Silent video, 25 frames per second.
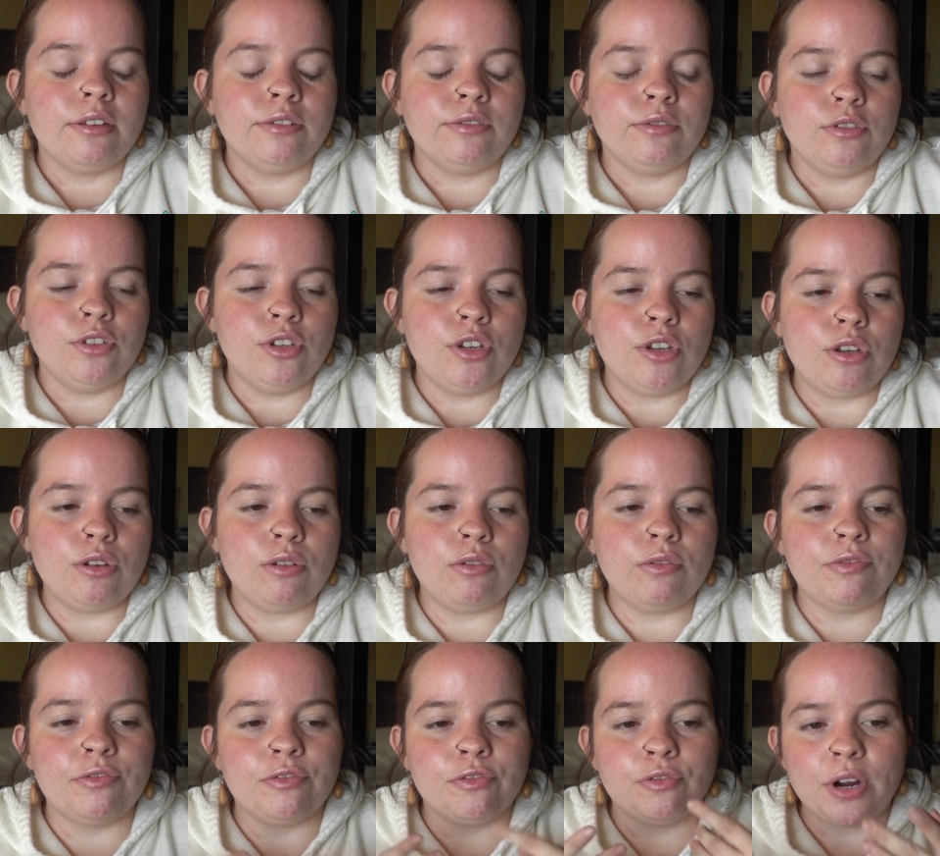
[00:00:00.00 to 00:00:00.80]

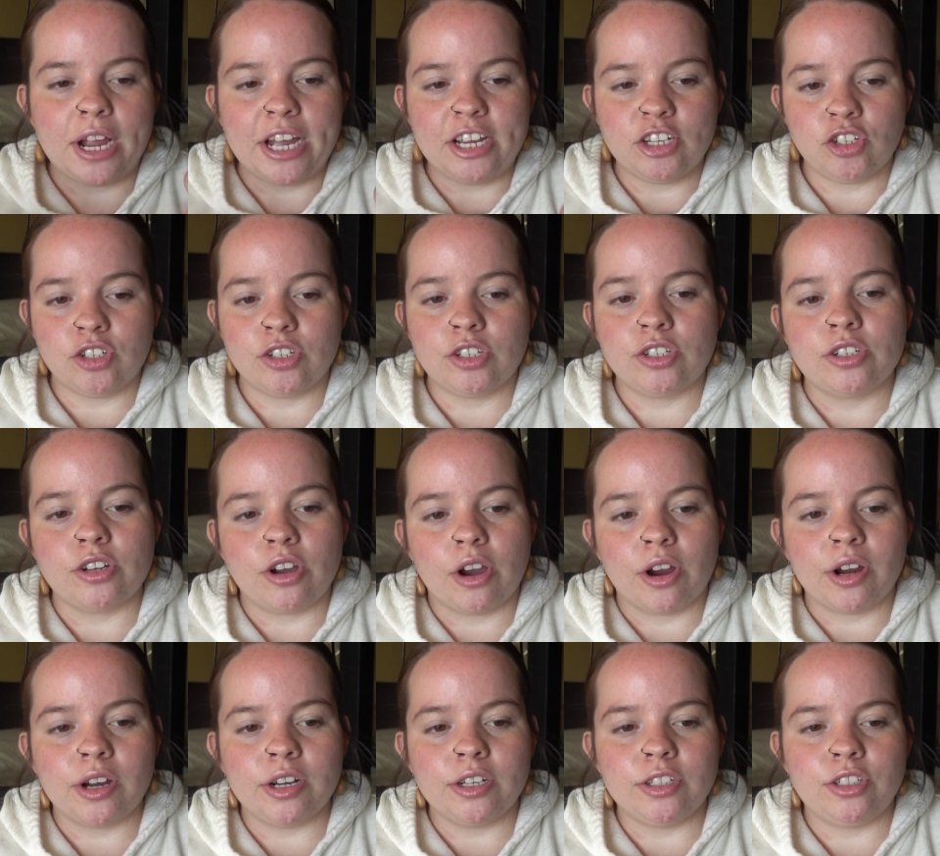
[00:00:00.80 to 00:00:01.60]
new fresh
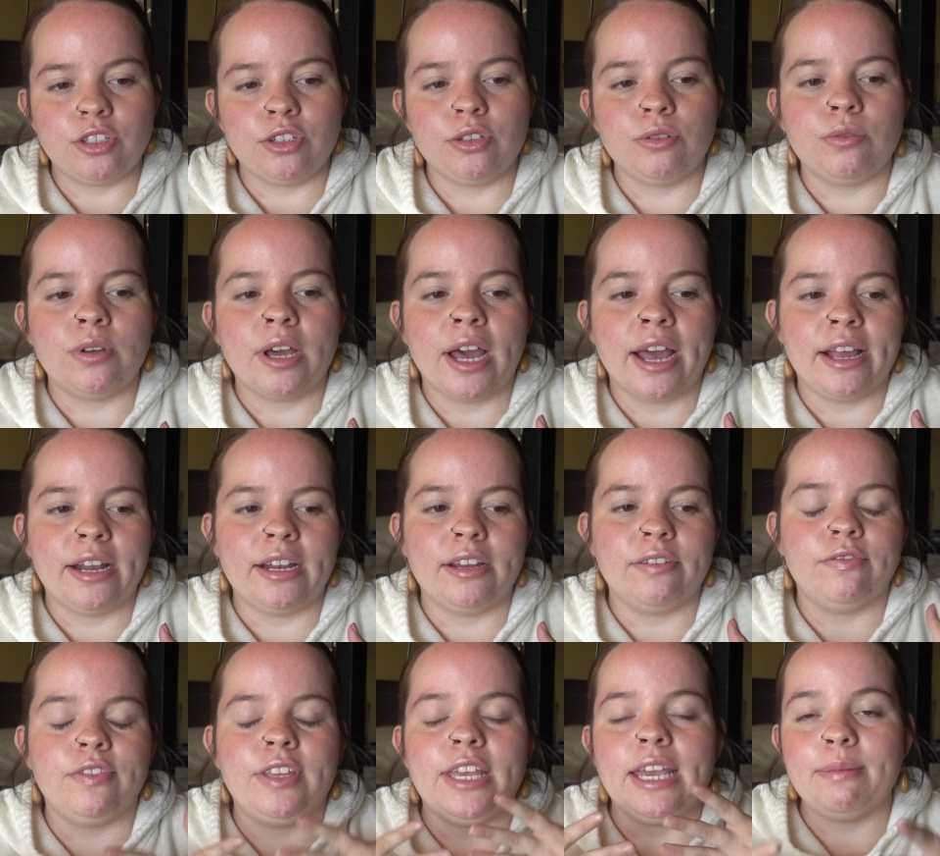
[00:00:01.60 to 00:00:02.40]
start to kind
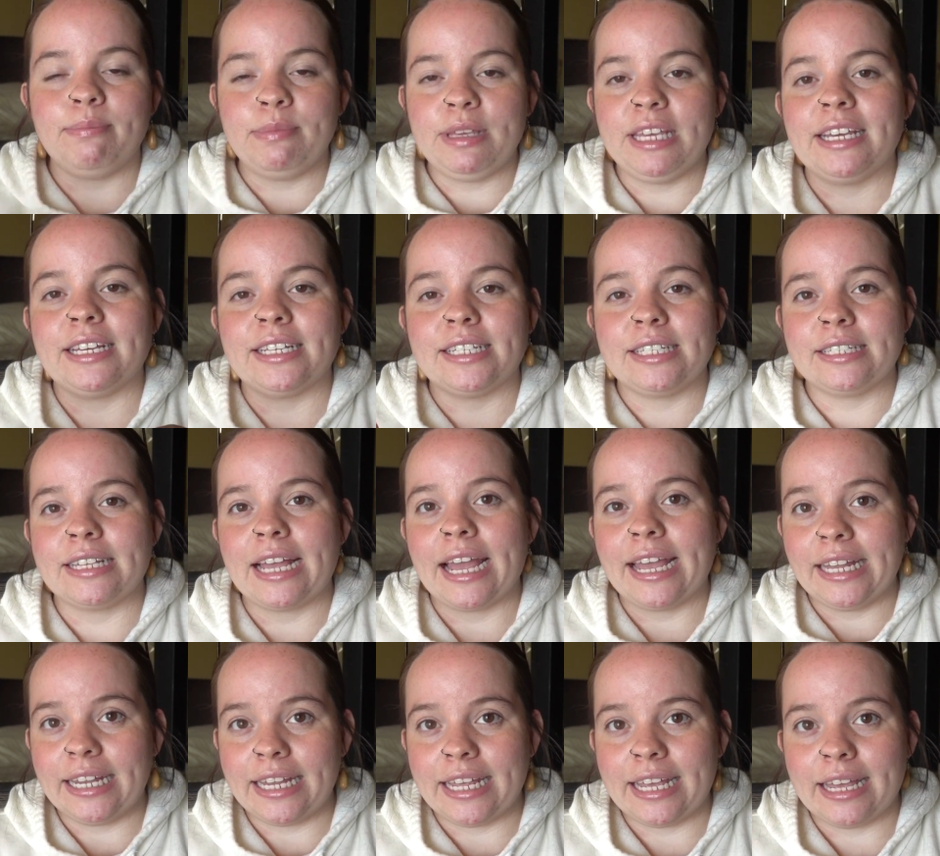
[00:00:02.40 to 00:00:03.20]
of get me
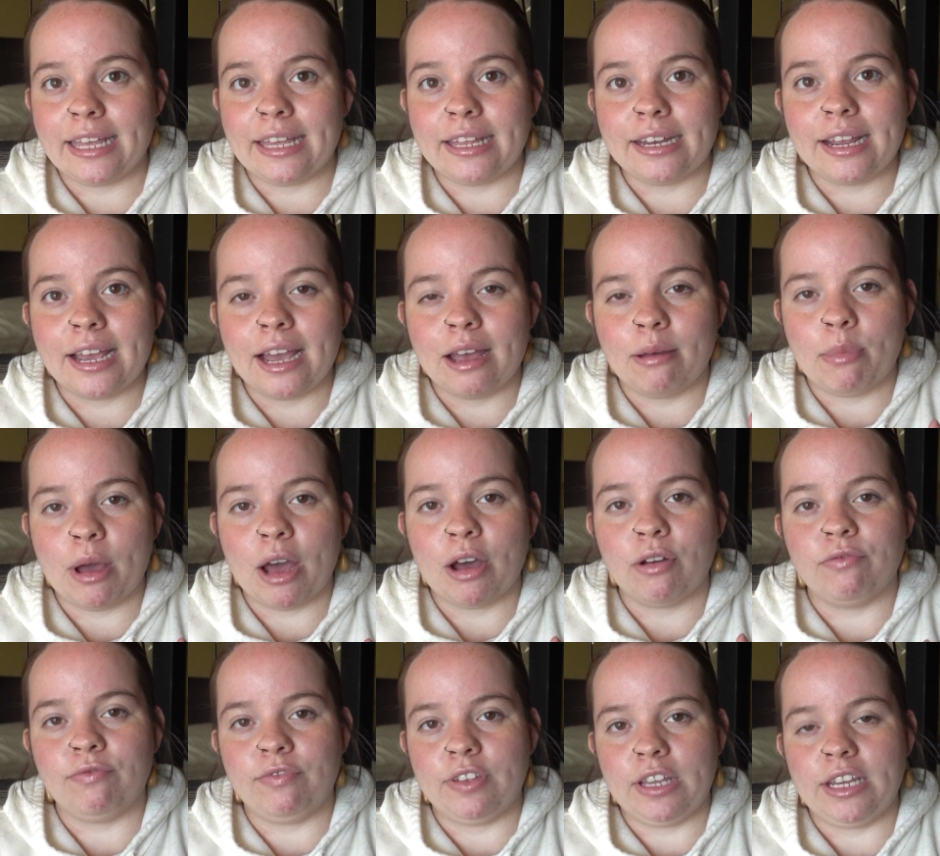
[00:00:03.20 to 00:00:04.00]
excited
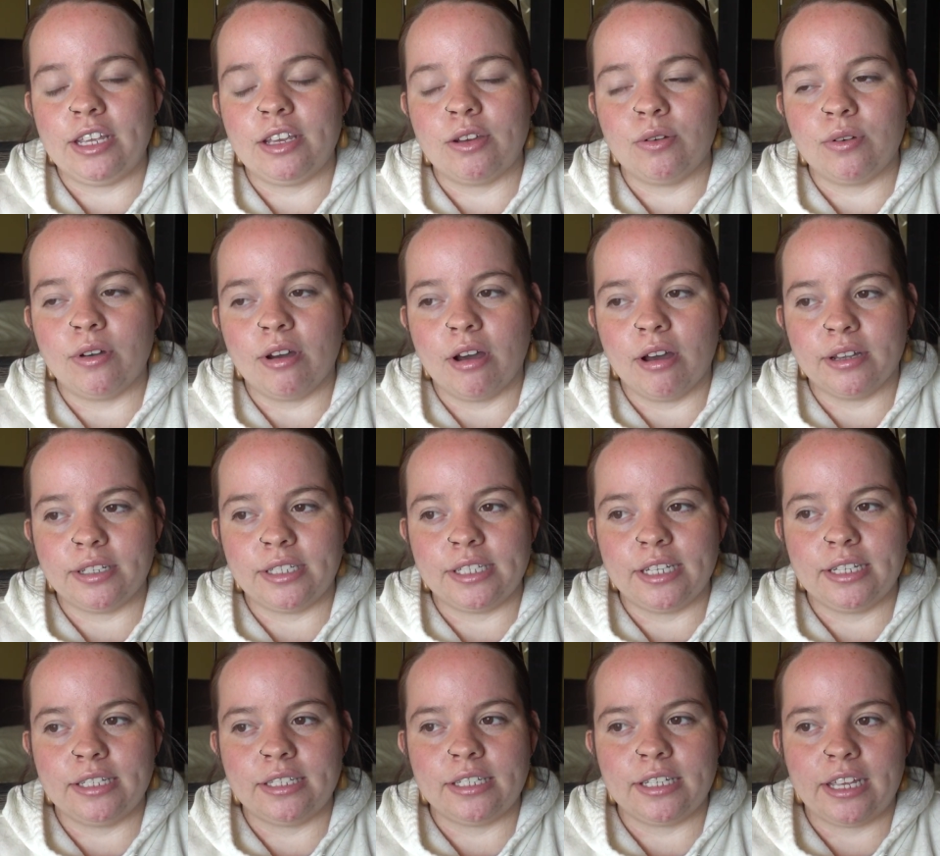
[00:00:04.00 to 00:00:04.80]
about video
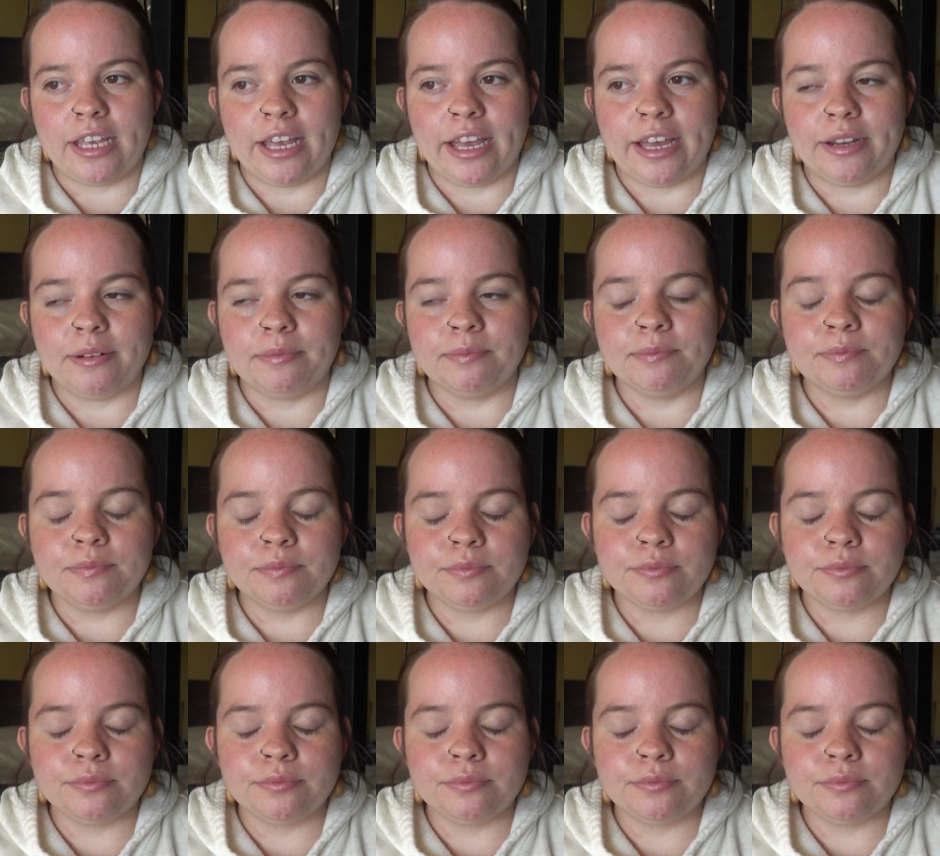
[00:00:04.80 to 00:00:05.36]
content again.